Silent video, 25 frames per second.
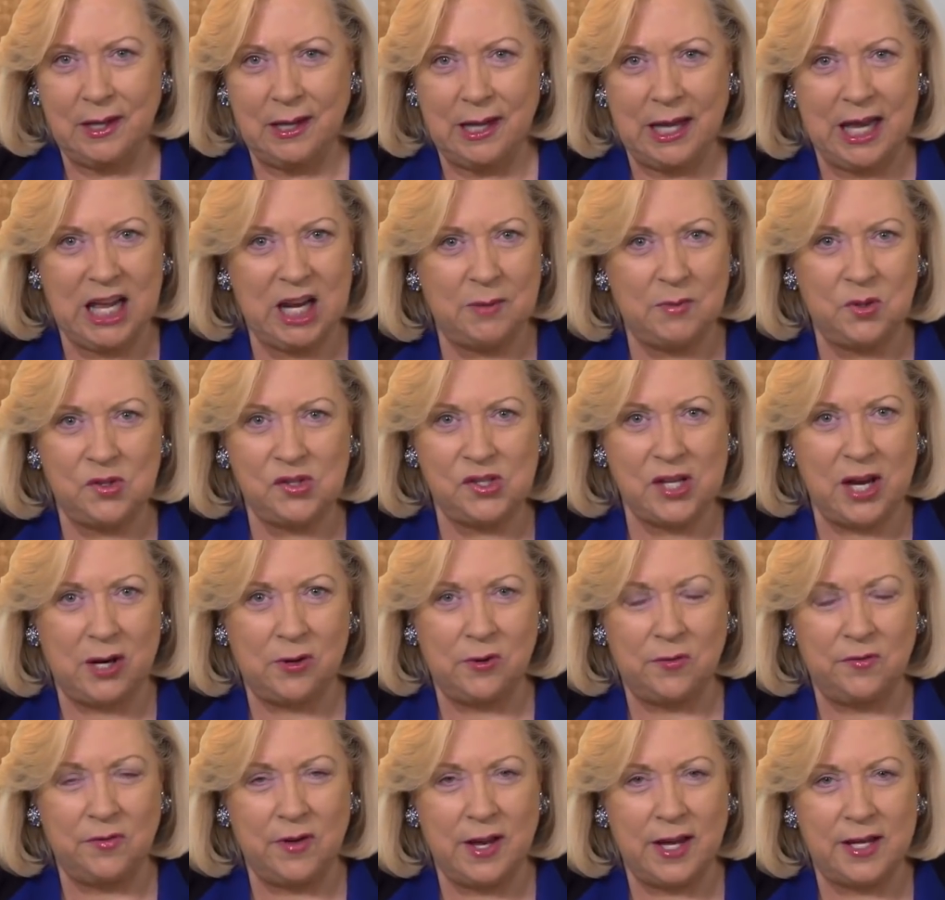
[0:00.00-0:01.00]
Animal
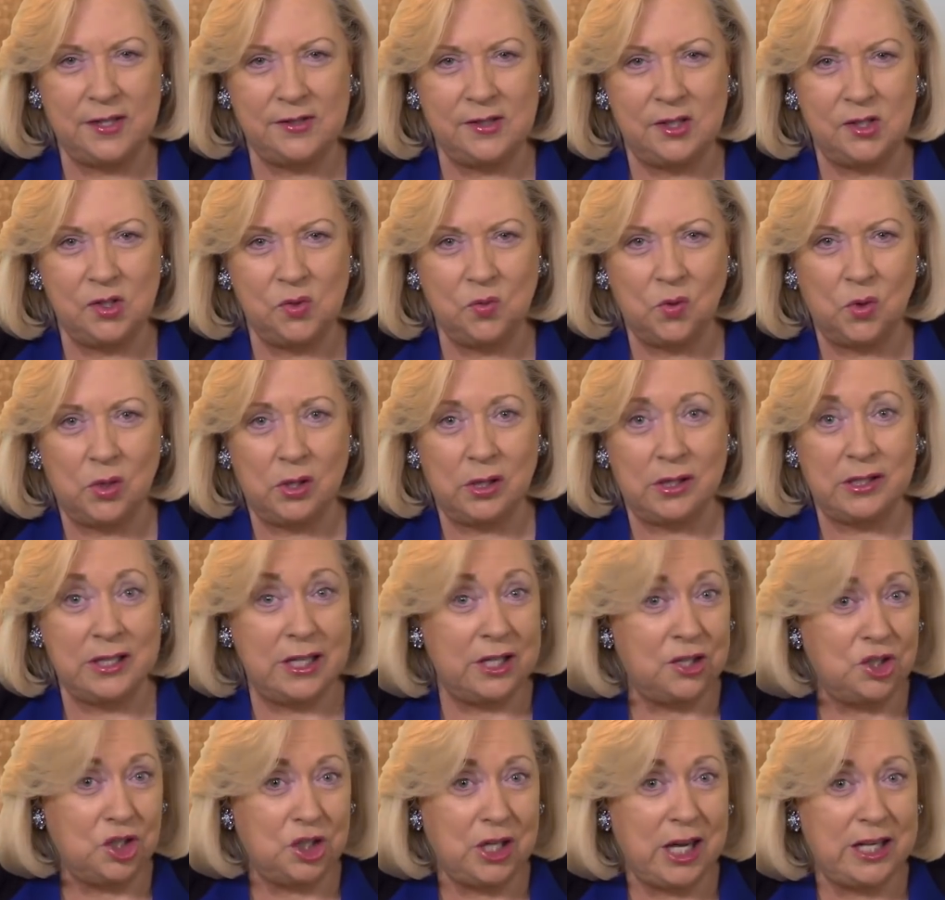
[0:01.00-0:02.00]
sacrifices were
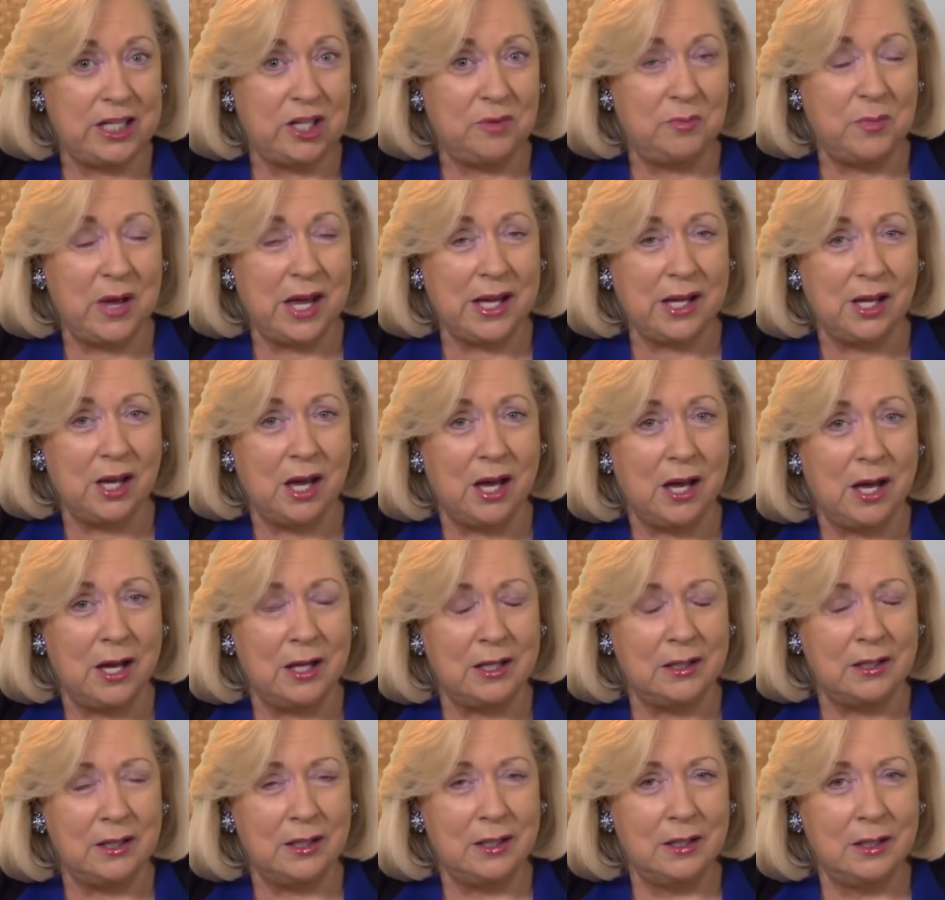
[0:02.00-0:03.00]
initiated by
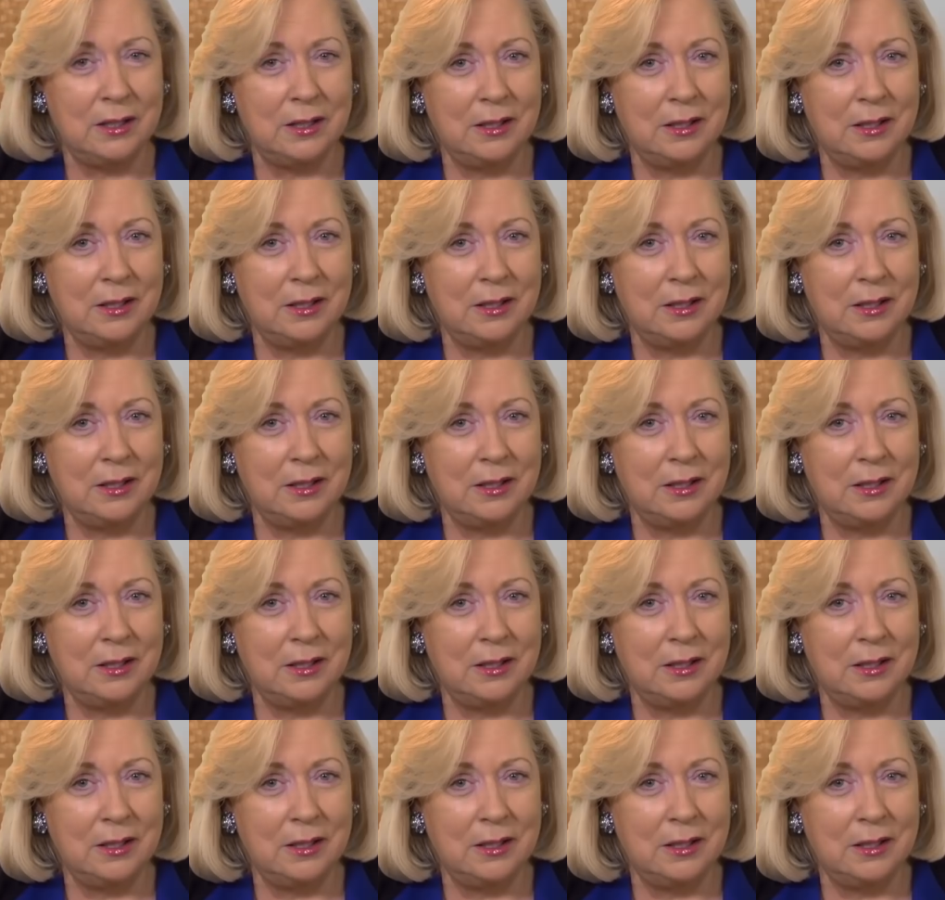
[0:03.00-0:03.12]
God